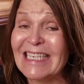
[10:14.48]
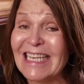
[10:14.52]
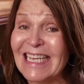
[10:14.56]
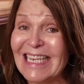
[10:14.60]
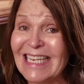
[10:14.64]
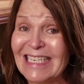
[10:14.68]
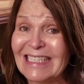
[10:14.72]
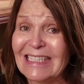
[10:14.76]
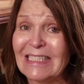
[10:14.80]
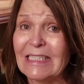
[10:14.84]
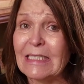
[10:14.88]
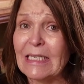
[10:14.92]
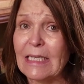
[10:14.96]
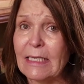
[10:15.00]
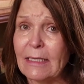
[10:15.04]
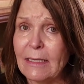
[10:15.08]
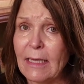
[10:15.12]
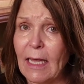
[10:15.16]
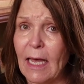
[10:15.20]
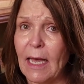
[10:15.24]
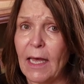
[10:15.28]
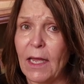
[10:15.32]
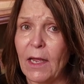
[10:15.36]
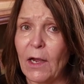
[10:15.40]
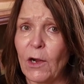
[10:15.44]
seeds in
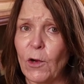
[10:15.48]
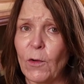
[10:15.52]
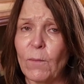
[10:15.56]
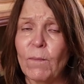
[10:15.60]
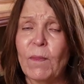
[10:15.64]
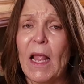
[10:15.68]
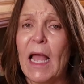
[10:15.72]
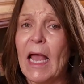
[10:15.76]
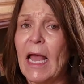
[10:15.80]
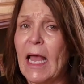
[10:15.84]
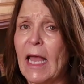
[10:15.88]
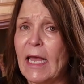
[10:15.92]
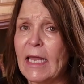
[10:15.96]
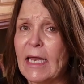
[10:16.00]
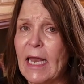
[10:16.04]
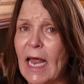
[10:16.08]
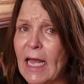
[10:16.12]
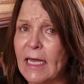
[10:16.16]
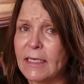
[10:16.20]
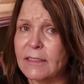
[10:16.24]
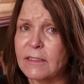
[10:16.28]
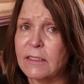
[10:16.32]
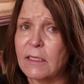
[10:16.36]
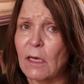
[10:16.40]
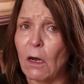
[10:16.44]
there, it
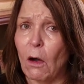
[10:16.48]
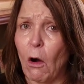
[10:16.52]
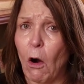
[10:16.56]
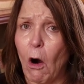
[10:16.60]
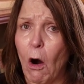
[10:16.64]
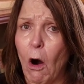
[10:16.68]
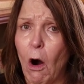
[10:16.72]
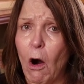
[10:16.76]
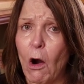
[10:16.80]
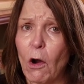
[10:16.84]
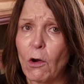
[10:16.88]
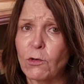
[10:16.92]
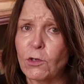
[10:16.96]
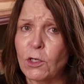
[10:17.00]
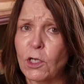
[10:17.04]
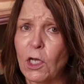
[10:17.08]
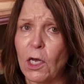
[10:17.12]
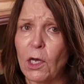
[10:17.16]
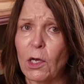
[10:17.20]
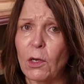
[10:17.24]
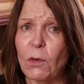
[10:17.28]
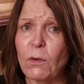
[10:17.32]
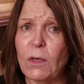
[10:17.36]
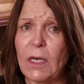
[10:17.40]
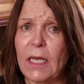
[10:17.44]
has the hard
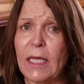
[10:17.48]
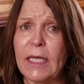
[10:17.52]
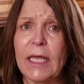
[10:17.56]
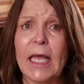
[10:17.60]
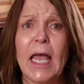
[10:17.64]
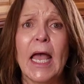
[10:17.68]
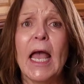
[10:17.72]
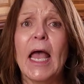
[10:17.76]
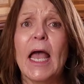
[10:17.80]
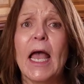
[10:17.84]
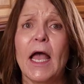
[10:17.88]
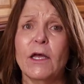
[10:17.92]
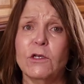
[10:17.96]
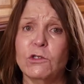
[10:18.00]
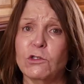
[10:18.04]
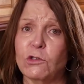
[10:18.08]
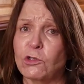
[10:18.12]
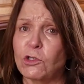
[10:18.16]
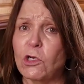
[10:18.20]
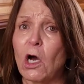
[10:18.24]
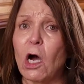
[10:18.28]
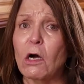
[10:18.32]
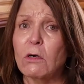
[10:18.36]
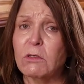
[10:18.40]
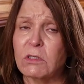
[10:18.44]
coating, and your
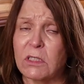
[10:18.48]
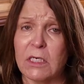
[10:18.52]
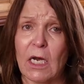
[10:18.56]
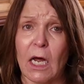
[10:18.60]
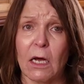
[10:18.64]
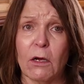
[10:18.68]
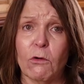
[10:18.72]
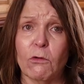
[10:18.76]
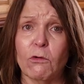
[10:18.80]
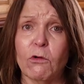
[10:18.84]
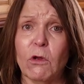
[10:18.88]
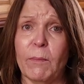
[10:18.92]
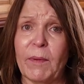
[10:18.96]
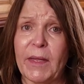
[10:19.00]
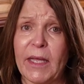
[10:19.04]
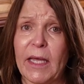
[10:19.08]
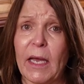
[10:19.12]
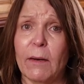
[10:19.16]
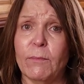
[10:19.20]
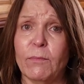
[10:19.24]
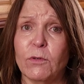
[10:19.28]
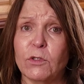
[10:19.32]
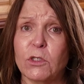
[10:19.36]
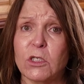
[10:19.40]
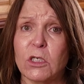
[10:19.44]
dog's not going to be
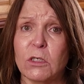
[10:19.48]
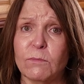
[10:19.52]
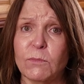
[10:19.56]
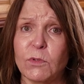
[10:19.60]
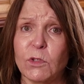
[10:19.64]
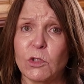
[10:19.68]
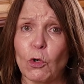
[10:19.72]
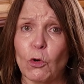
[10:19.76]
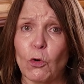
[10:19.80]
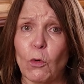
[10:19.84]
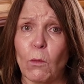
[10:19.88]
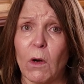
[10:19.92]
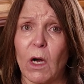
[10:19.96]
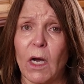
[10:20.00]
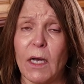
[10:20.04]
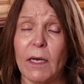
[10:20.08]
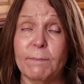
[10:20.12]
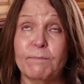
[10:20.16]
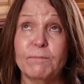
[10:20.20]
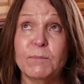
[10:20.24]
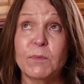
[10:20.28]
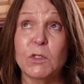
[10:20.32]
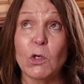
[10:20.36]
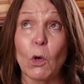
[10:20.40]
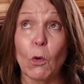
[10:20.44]
able to absorb
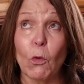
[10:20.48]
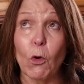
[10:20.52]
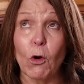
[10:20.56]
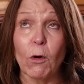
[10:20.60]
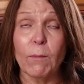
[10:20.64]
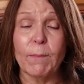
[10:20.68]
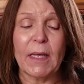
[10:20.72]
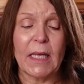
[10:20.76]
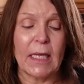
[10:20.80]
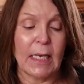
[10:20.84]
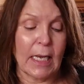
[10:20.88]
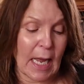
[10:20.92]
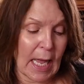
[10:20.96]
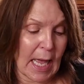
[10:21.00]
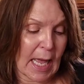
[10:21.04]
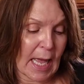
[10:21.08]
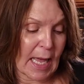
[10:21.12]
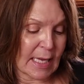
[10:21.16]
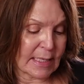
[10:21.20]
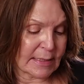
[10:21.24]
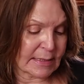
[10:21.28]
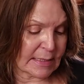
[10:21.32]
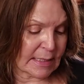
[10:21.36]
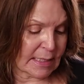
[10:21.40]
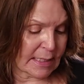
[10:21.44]
absorb it
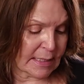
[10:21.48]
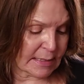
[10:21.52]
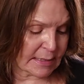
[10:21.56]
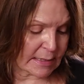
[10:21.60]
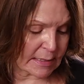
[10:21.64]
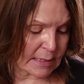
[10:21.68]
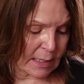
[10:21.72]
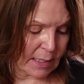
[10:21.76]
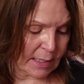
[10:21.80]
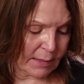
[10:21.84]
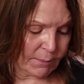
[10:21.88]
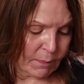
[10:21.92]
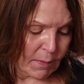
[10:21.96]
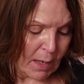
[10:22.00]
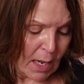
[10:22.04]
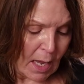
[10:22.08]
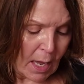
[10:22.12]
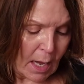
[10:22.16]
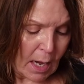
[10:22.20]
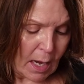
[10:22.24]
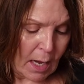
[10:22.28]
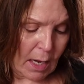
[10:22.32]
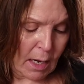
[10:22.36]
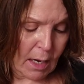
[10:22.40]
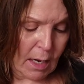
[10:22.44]
as easily.
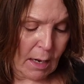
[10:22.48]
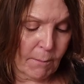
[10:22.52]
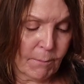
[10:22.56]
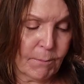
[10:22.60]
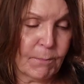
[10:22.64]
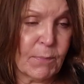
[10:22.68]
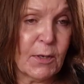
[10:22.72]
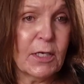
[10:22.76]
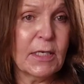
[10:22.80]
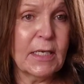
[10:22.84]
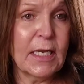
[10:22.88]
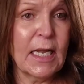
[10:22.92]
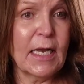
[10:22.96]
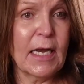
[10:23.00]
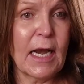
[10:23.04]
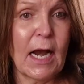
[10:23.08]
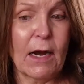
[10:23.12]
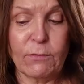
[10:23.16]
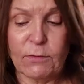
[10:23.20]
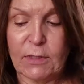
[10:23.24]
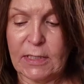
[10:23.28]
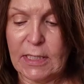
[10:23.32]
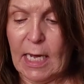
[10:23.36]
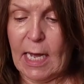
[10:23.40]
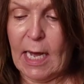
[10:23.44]
Um, putting in
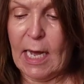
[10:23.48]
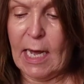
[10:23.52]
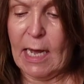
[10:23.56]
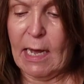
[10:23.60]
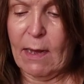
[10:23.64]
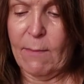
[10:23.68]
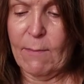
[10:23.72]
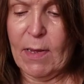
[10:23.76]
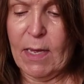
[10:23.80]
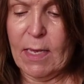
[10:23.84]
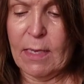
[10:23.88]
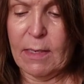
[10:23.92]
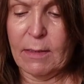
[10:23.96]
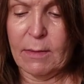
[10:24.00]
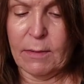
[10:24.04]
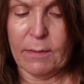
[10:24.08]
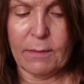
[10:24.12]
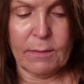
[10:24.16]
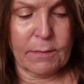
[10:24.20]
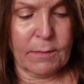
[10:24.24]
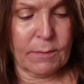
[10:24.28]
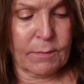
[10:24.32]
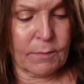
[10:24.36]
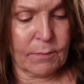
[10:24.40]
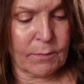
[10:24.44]
our thyme,
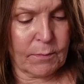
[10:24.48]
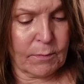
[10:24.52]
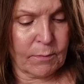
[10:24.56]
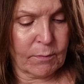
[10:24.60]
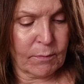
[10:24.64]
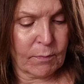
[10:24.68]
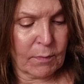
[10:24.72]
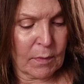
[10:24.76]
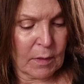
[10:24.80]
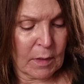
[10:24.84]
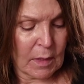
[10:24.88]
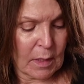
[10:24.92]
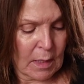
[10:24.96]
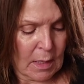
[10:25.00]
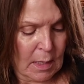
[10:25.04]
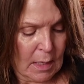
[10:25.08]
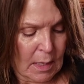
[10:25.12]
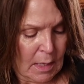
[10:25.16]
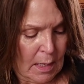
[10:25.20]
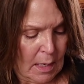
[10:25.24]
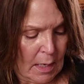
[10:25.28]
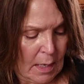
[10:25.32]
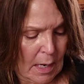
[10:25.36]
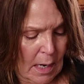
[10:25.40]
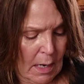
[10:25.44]

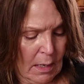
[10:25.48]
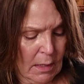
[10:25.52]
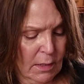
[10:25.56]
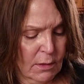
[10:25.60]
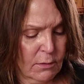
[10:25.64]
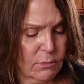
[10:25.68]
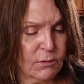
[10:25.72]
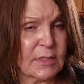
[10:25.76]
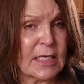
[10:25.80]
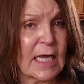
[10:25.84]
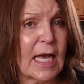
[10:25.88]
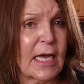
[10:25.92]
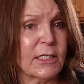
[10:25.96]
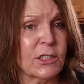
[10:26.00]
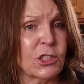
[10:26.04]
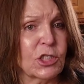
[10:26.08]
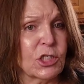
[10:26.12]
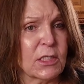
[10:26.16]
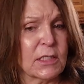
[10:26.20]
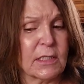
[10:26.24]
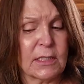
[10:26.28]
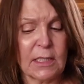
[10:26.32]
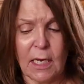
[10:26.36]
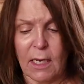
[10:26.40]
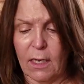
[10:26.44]
our little dash
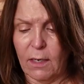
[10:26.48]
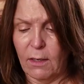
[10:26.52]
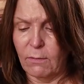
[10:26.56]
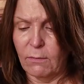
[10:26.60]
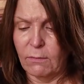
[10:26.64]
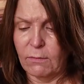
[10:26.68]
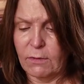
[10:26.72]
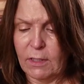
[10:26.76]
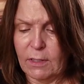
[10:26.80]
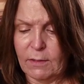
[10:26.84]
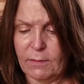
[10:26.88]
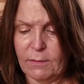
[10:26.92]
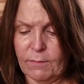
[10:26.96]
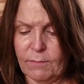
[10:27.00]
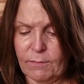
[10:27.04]
of salt,